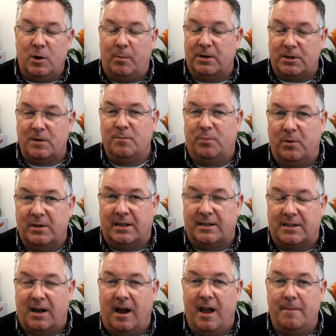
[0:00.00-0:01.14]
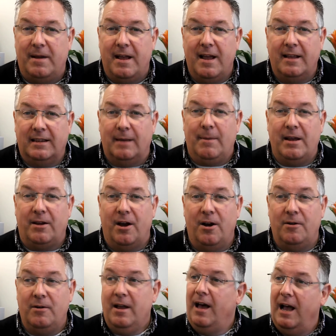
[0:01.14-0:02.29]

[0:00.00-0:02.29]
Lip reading: and at some point in time they may go,